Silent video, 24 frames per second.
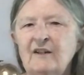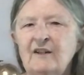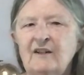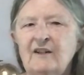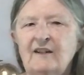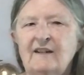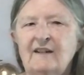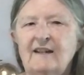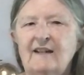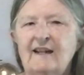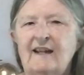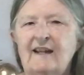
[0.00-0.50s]

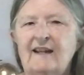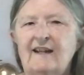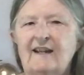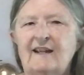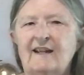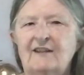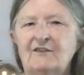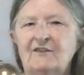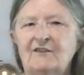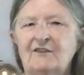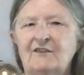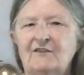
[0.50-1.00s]

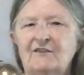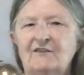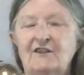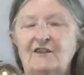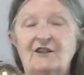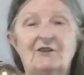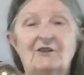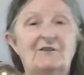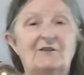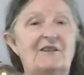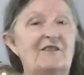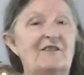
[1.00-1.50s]
And the
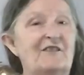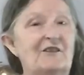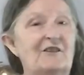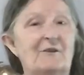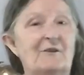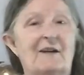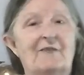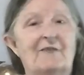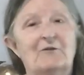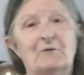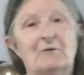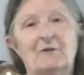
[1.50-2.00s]
only thing you
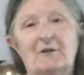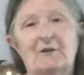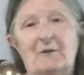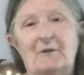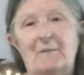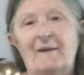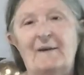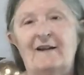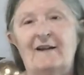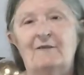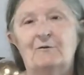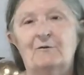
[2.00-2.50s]
have to worry
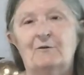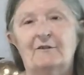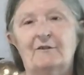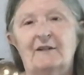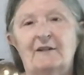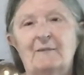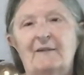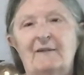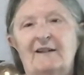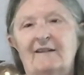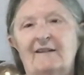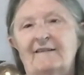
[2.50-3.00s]

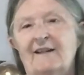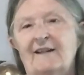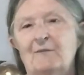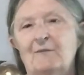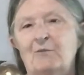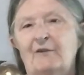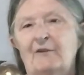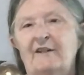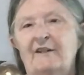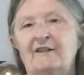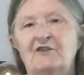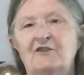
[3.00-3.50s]
about at that
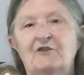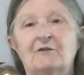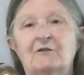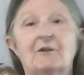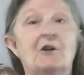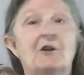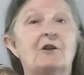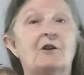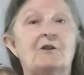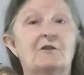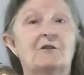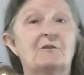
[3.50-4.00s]
point is your
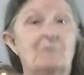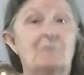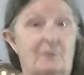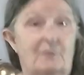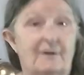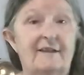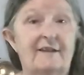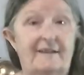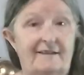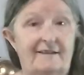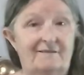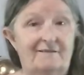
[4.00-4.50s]
own
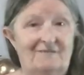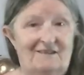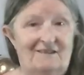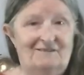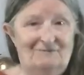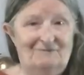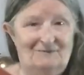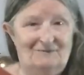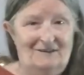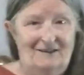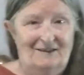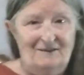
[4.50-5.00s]
brain.
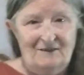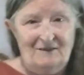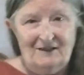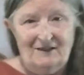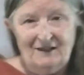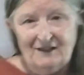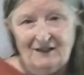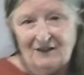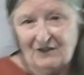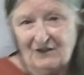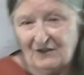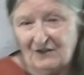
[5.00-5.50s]

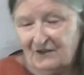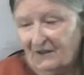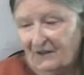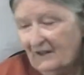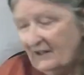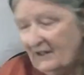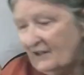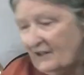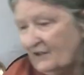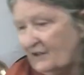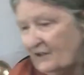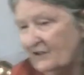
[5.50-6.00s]

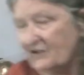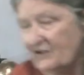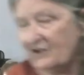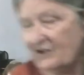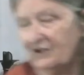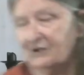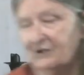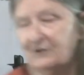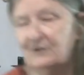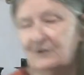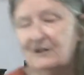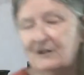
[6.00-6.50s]

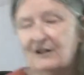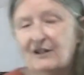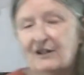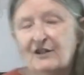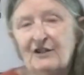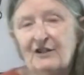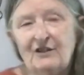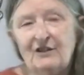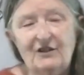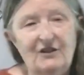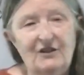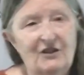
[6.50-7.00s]
So
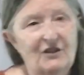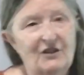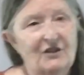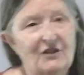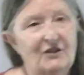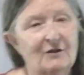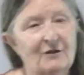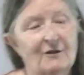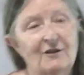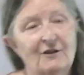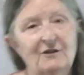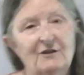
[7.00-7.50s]

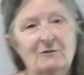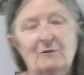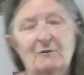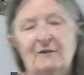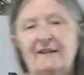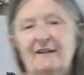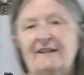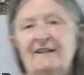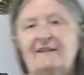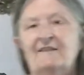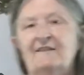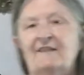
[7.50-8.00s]
your own
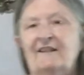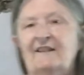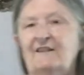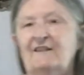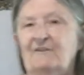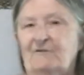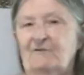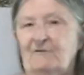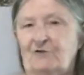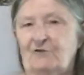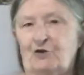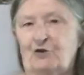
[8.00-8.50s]
brain
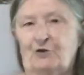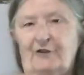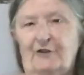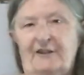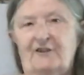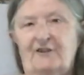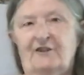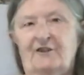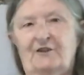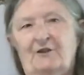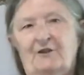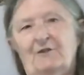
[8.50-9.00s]
can trick
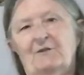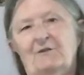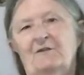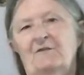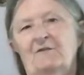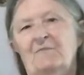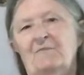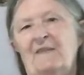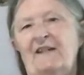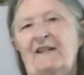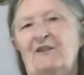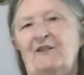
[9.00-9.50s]
you,
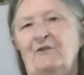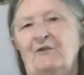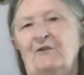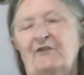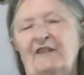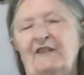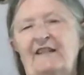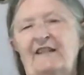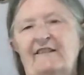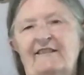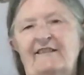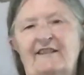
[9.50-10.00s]
make you
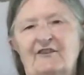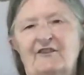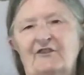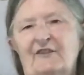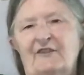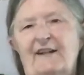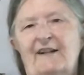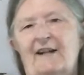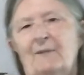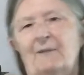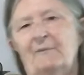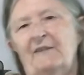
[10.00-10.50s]
think things are
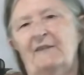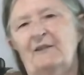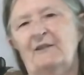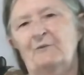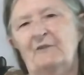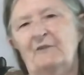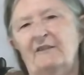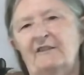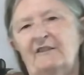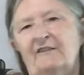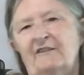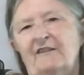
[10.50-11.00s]
happening when
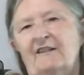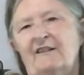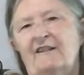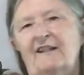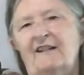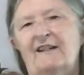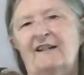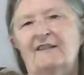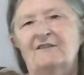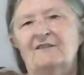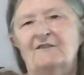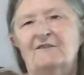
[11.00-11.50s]
they're
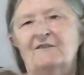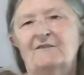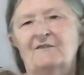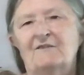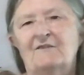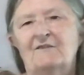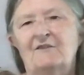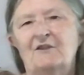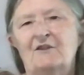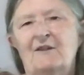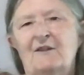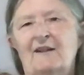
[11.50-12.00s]
not.
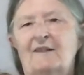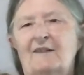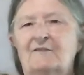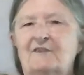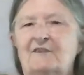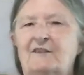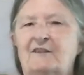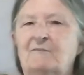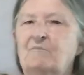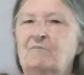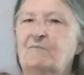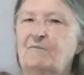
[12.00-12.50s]
You have
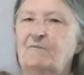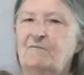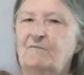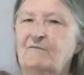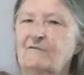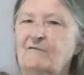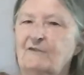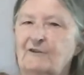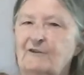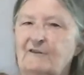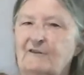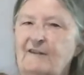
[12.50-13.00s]
to
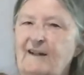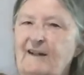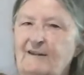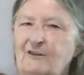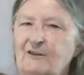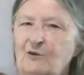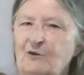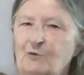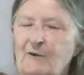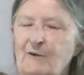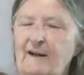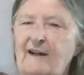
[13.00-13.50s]
learn how to
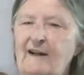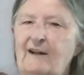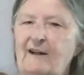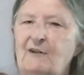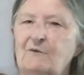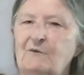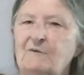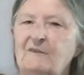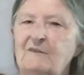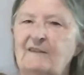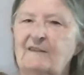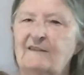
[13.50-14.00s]

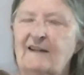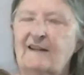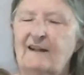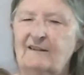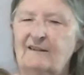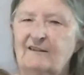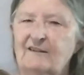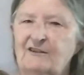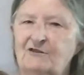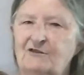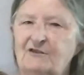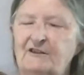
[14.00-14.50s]
ground and how to
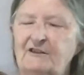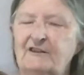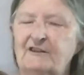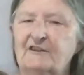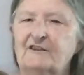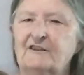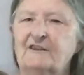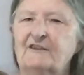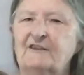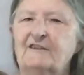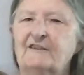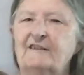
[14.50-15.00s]

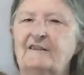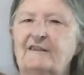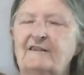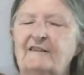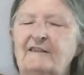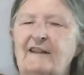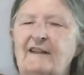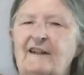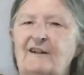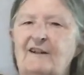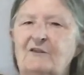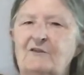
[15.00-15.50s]
clear and
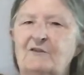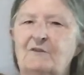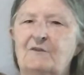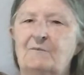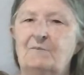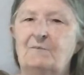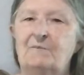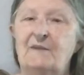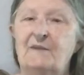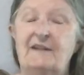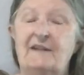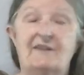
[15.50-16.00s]
how to
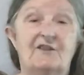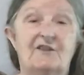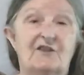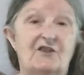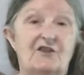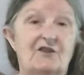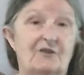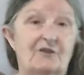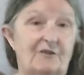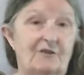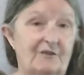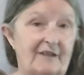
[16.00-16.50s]
be
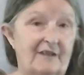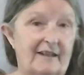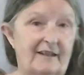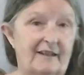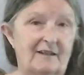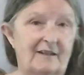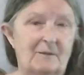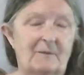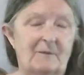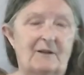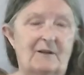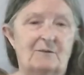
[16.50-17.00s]
discerning
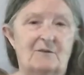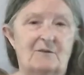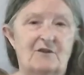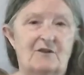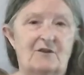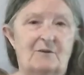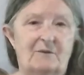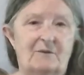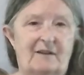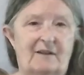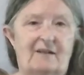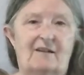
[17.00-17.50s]
about what's
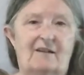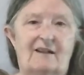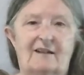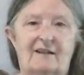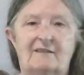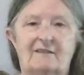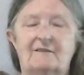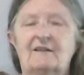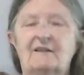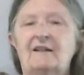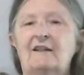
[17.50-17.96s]
going on.